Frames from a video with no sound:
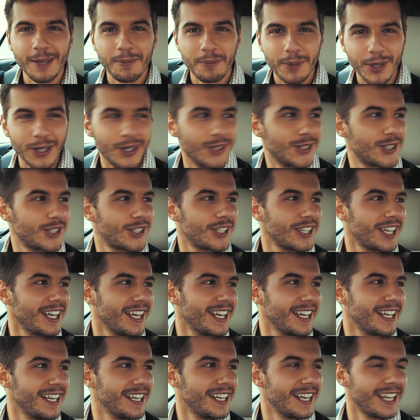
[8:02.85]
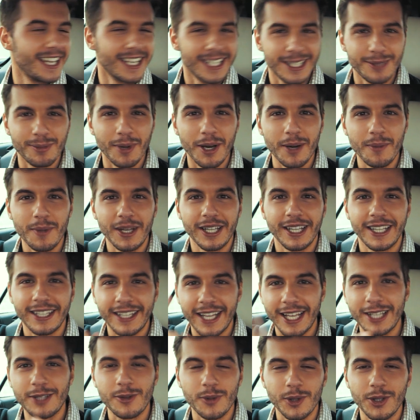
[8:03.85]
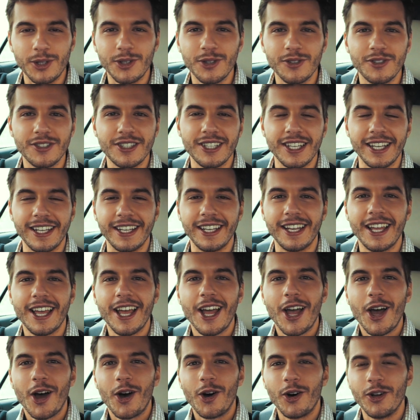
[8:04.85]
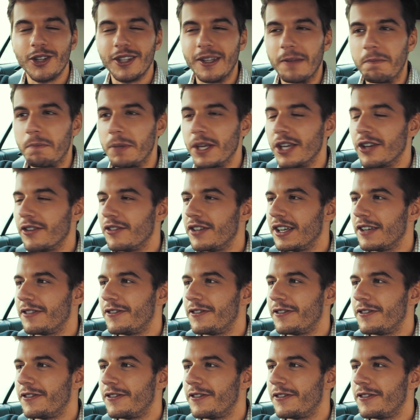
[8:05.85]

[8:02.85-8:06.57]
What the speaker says: push and experiment, and that's what you've seen on the POV